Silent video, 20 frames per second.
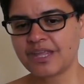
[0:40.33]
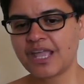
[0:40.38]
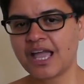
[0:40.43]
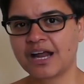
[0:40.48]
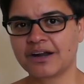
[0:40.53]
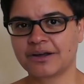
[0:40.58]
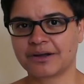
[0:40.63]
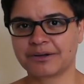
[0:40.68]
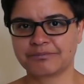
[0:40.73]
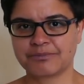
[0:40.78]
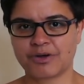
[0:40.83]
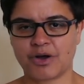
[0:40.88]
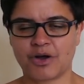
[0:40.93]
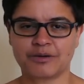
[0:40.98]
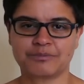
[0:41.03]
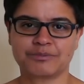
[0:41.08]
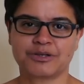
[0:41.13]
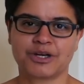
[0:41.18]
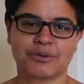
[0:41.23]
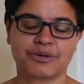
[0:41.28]

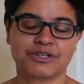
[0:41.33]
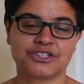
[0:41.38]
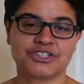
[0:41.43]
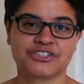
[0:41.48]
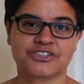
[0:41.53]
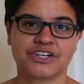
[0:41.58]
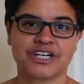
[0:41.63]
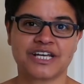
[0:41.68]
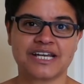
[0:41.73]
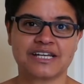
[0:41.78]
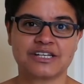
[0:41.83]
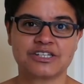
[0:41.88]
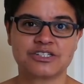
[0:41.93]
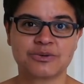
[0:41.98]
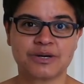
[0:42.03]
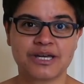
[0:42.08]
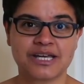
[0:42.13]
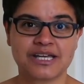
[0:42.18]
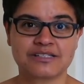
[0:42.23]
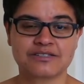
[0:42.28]
I'm going straight
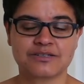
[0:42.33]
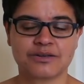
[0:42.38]
into it,